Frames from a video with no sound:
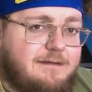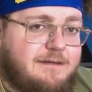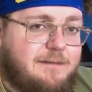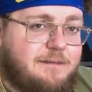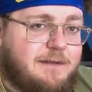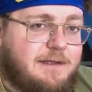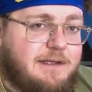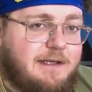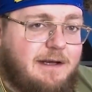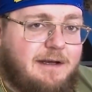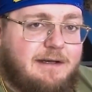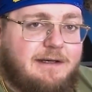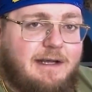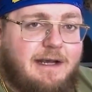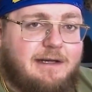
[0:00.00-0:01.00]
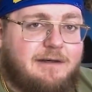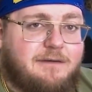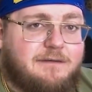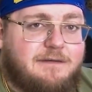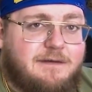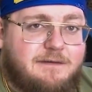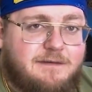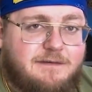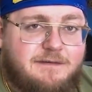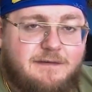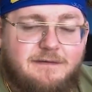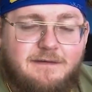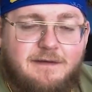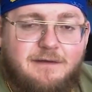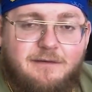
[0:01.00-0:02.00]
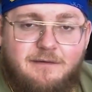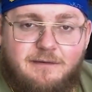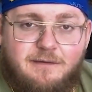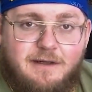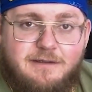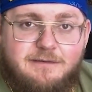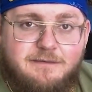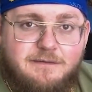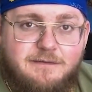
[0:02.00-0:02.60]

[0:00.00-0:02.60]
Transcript: typically undiagnosed illnesses and neurological